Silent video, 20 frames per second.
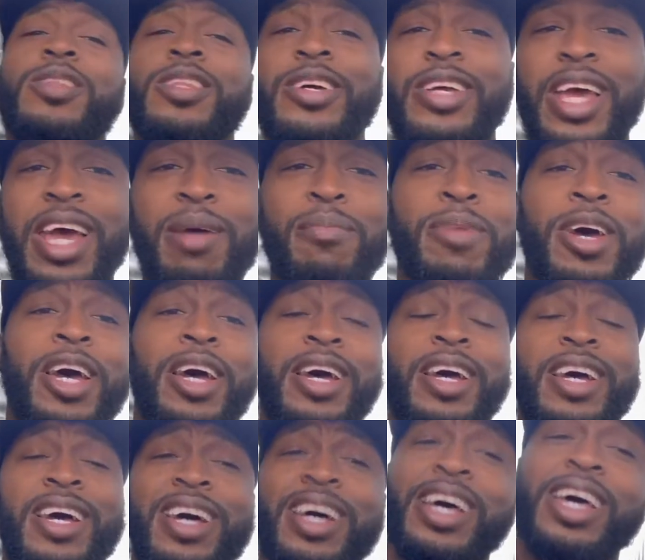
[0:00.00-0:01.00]
Do you hear me?
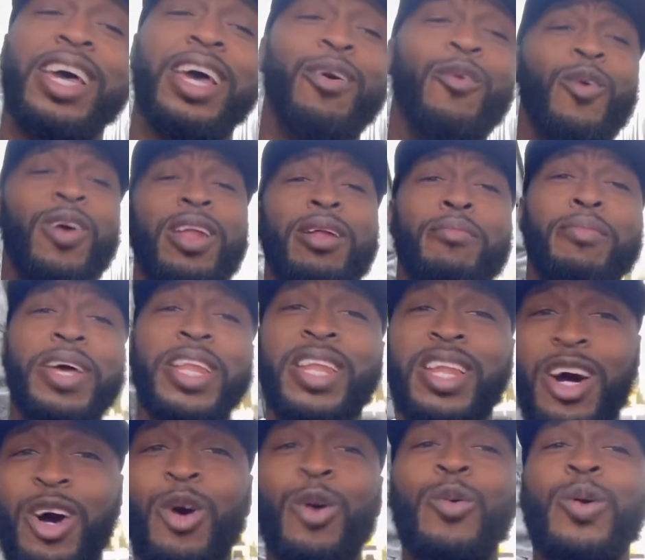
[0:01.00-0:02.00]
It wouldn't have been
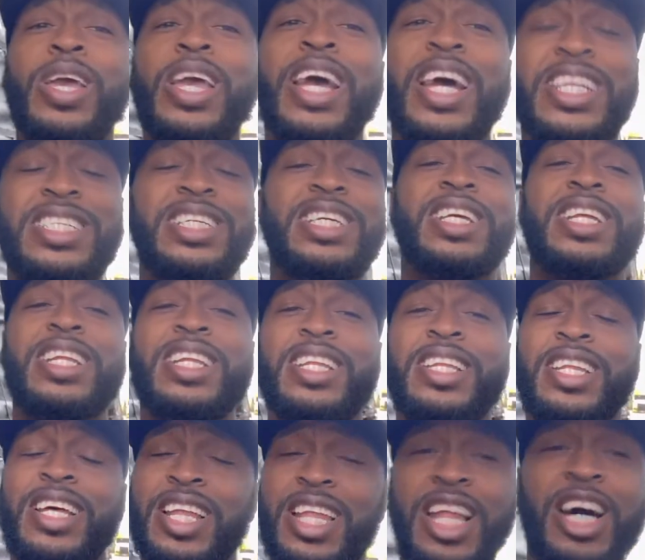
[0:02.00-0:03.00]
no catching
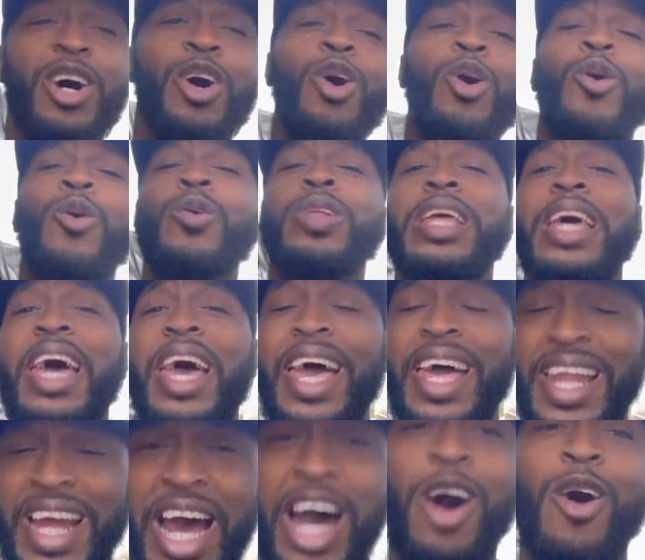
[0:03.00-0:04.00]
the load
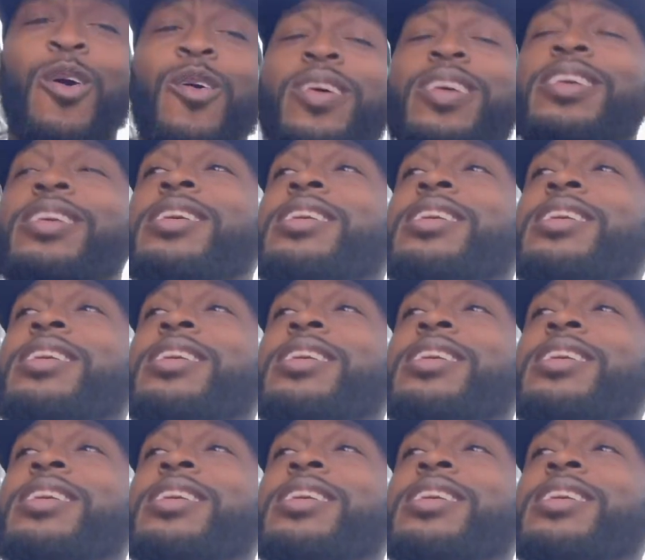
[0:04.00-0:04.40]
at all.